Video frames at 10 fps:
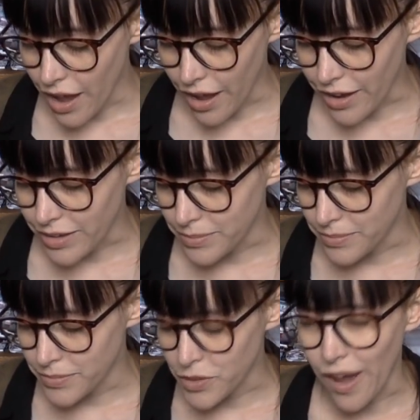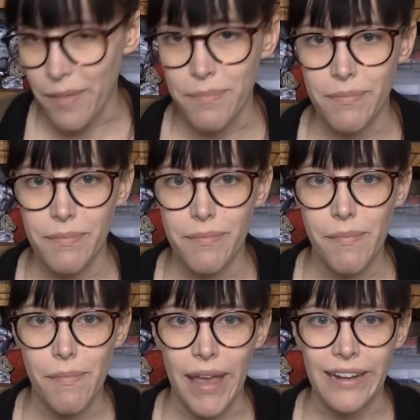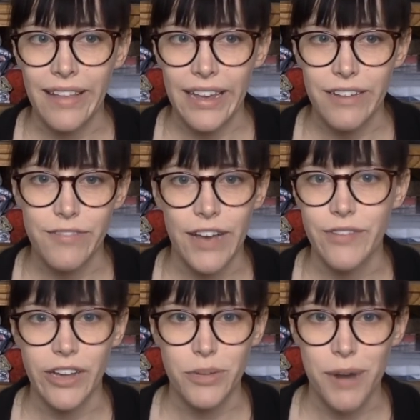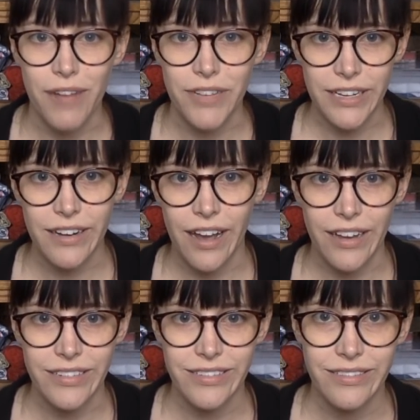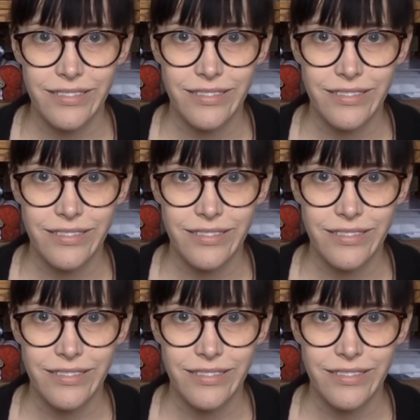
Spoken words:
So I made like a $5 profit on